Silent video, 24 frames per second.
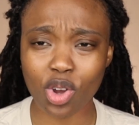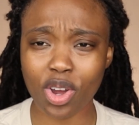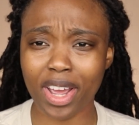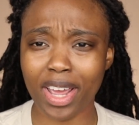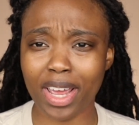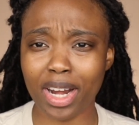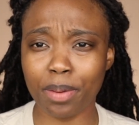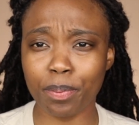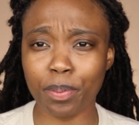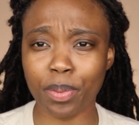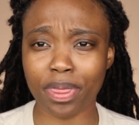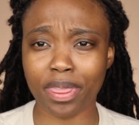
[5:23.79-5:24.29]

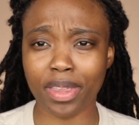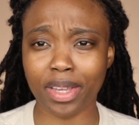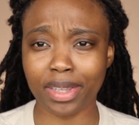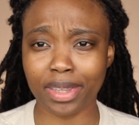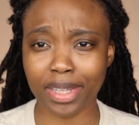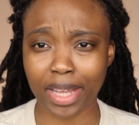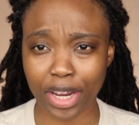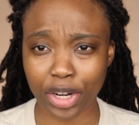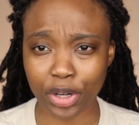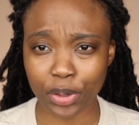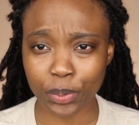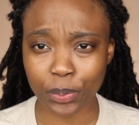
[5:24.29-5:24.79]
ahead and put the
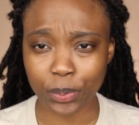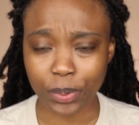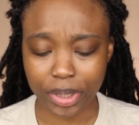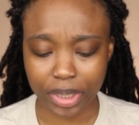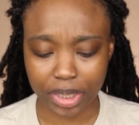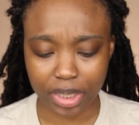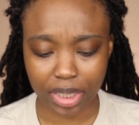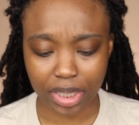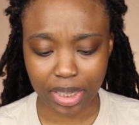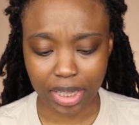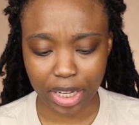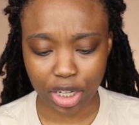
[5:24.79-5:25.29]
lighter
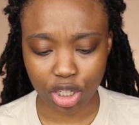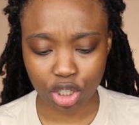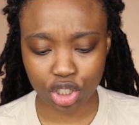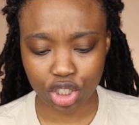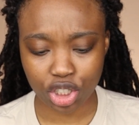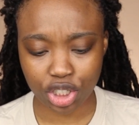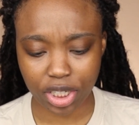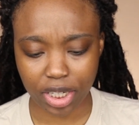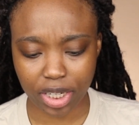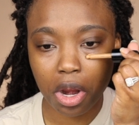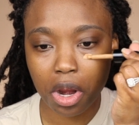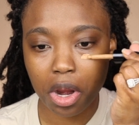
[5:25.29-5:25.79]
one, the lighter
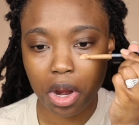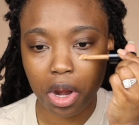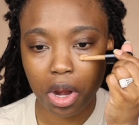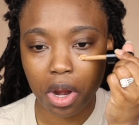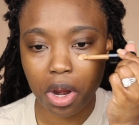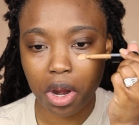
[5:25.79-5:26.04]
shade,